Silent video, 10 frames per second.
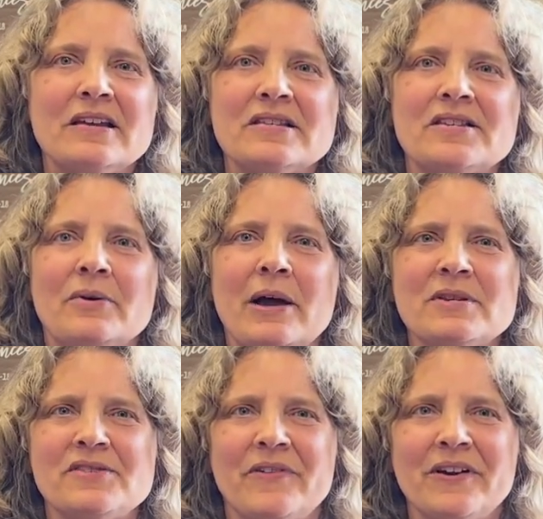So I
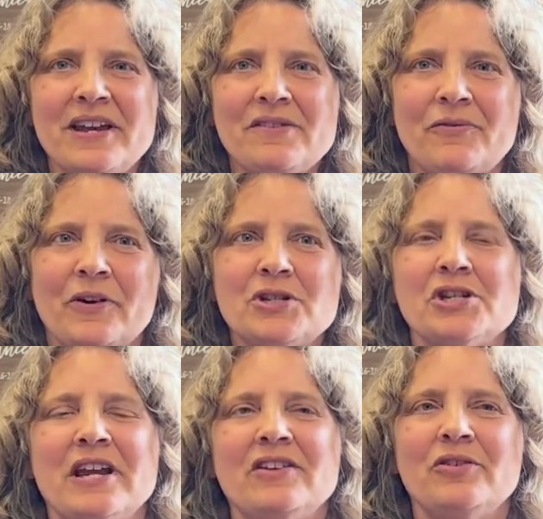was very
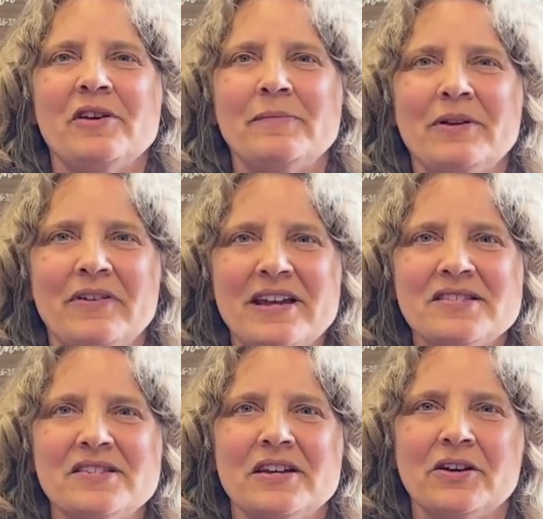fortunate to have been
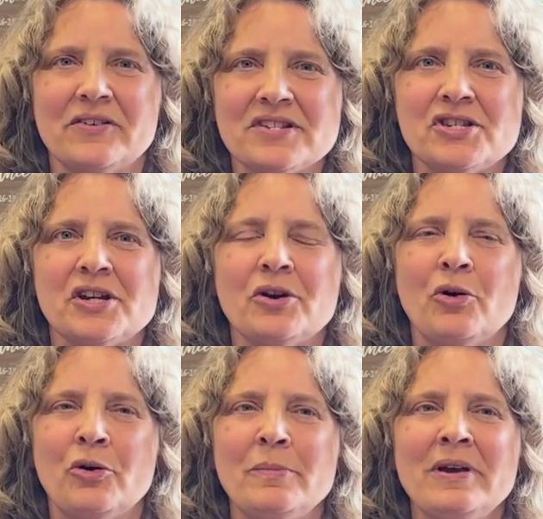raised in a Christian
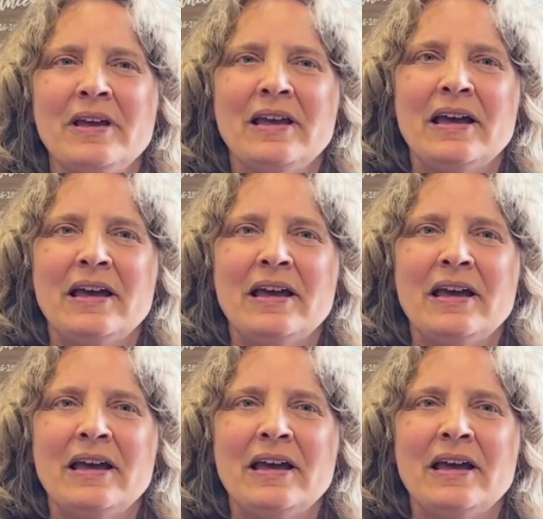home.